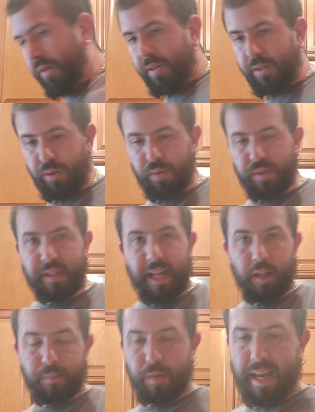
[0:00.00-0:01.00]
to use
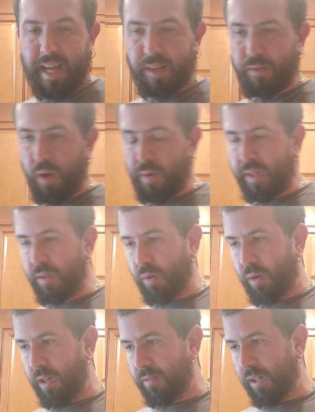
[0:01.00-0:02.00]
elbow macaroni
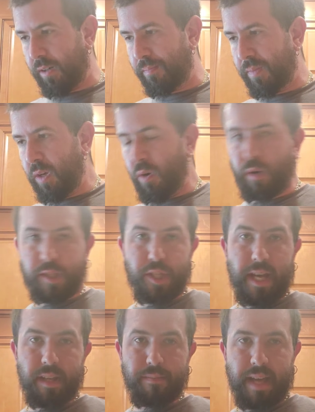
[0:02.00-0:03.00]
or
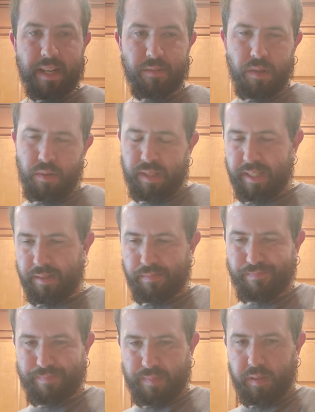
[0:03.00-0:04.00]
cheddar macaroni. It's
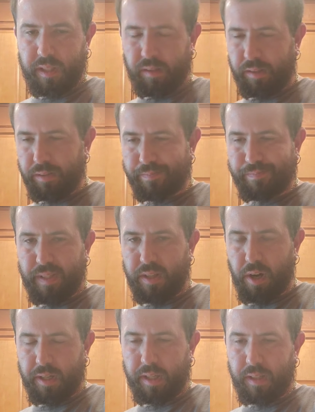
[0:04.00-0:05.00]
little
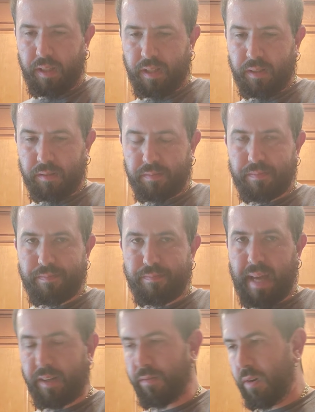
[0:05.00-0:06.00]
circular
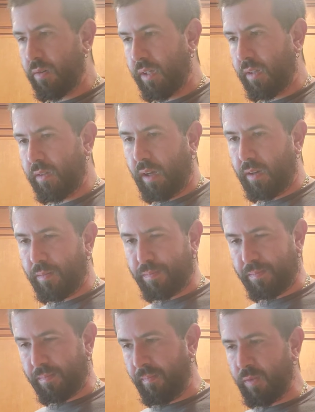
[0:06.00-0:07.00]
macaronis
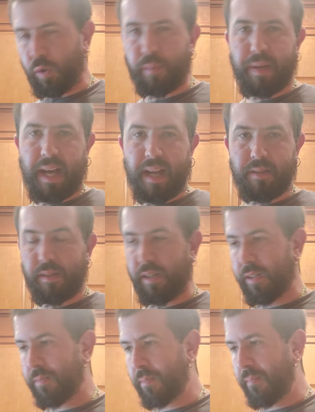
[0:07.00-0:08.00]
or
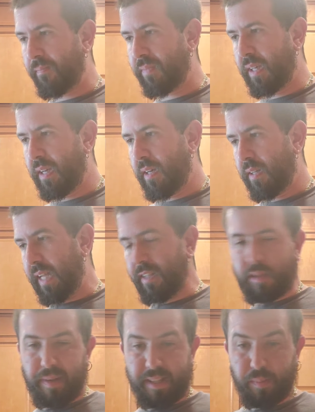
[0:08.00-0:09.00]
pasta. That's
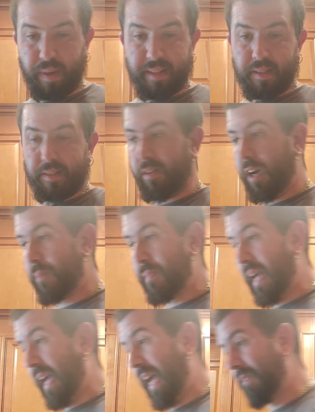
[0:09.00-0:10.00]
the best way to describe
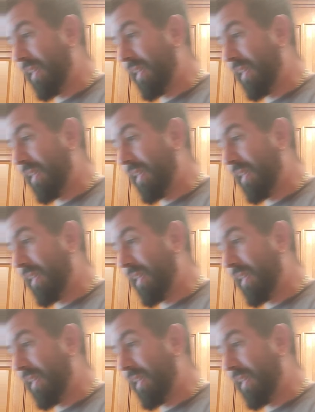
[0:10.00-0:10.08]
that, how